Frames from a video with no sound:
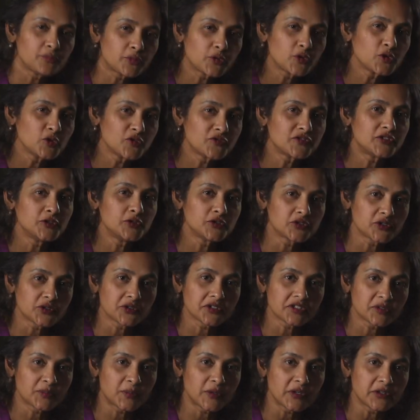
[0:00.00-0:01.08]
Improved
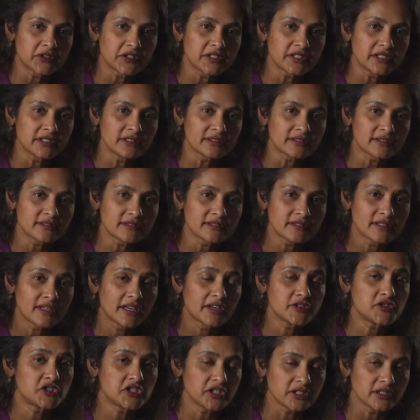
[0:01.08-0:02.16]
user experience,
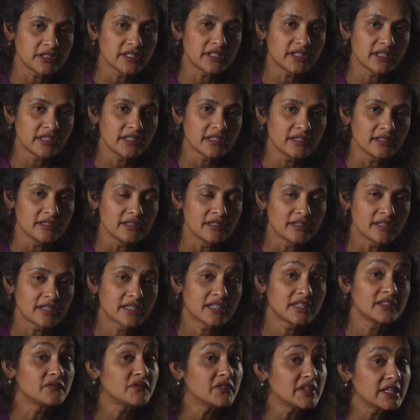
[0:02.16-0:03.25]
agility,
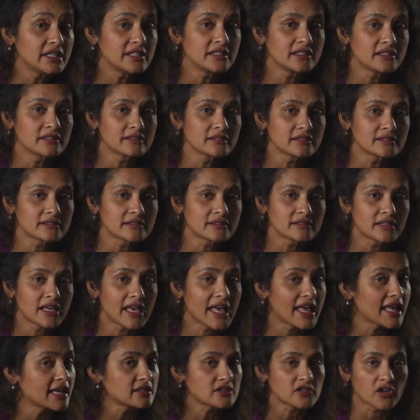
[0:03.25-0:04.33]
convenience,
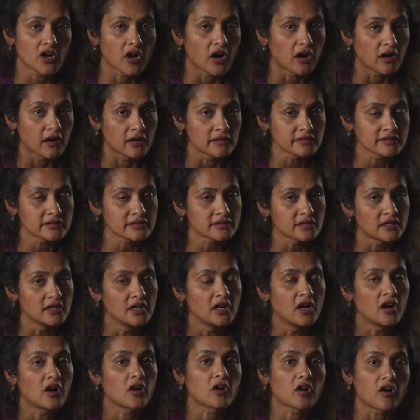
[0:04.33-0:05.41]
and cost
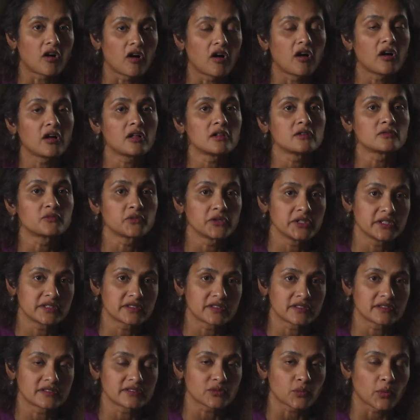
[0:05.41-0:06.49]
are all
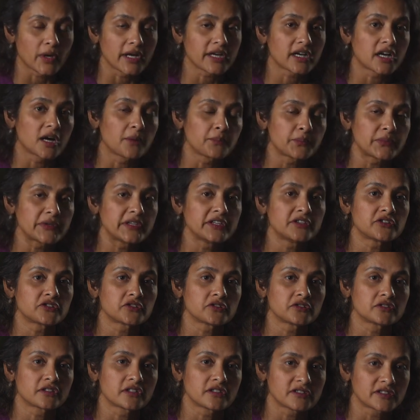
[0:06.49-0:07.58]
reasons why companies
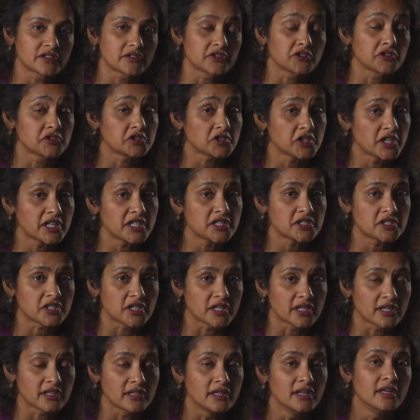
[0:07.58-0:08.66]
should consider
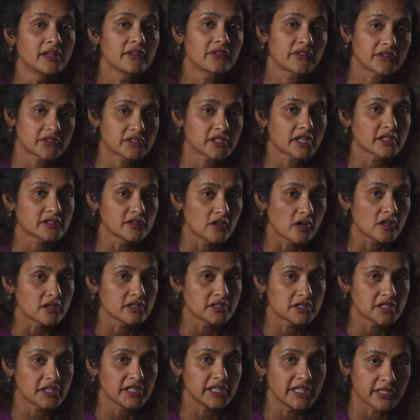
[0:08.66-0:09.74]
changing their
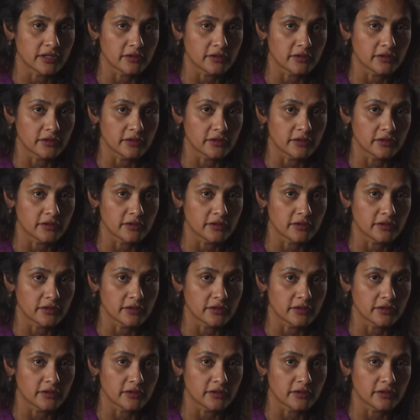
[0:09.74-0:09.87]
technology